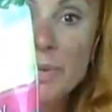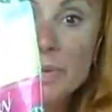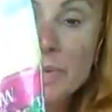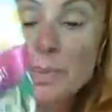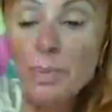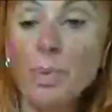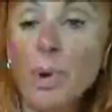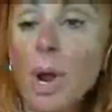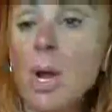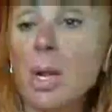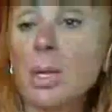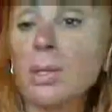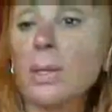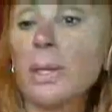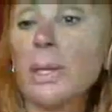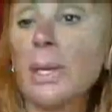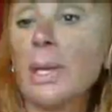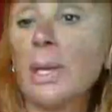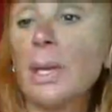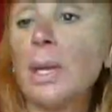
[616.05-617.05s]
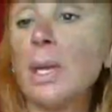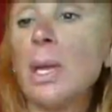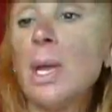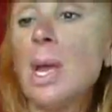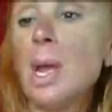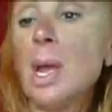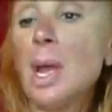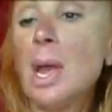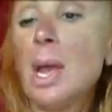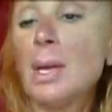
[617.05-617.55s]
and it's broccoli,
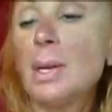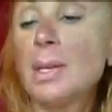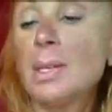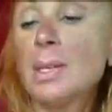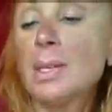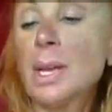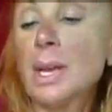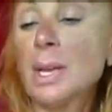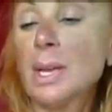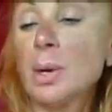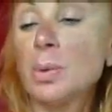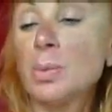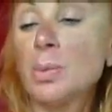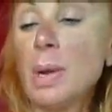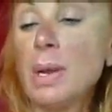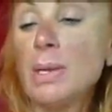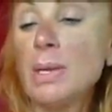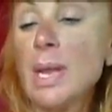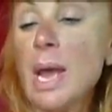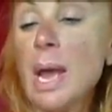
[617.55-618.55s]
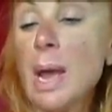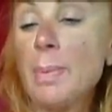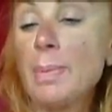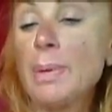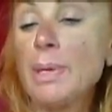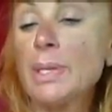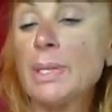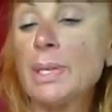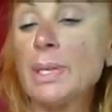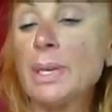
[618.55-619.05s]
and it's like a red
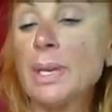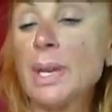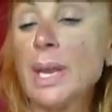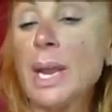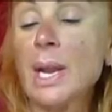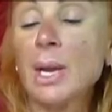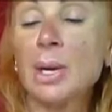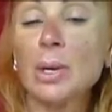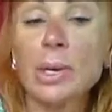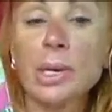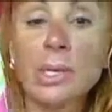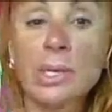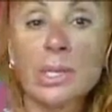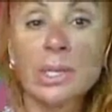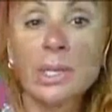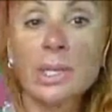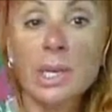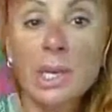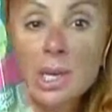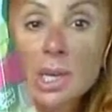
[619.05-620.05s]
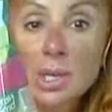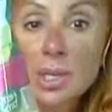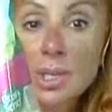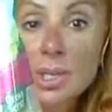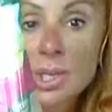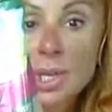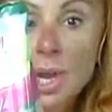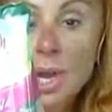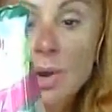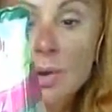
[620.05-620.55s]
cabbage and carrots,
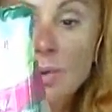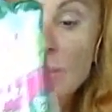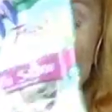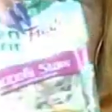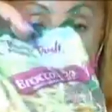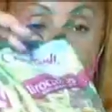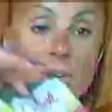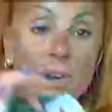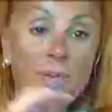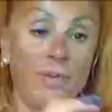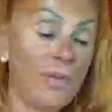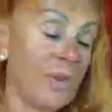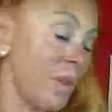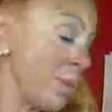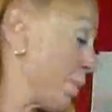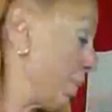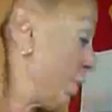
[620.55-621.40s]
so it's good for the